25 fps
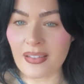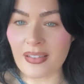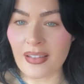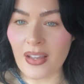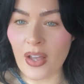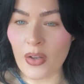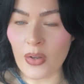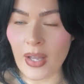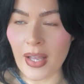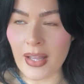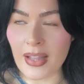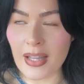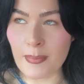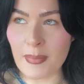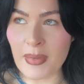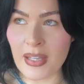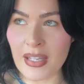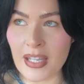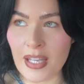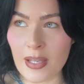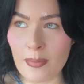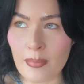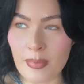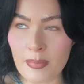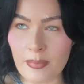okay, let me
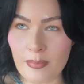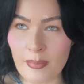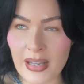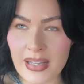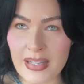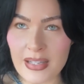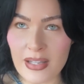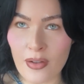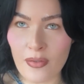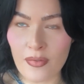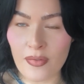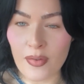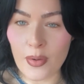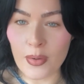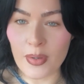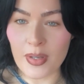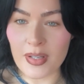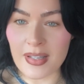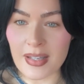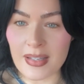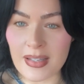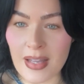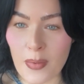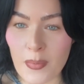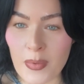keep myself focused
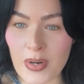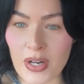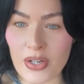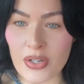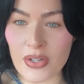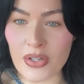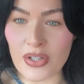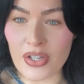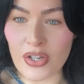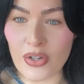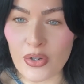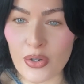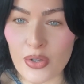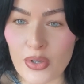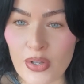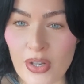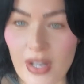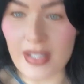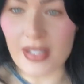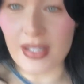because I want to show you guys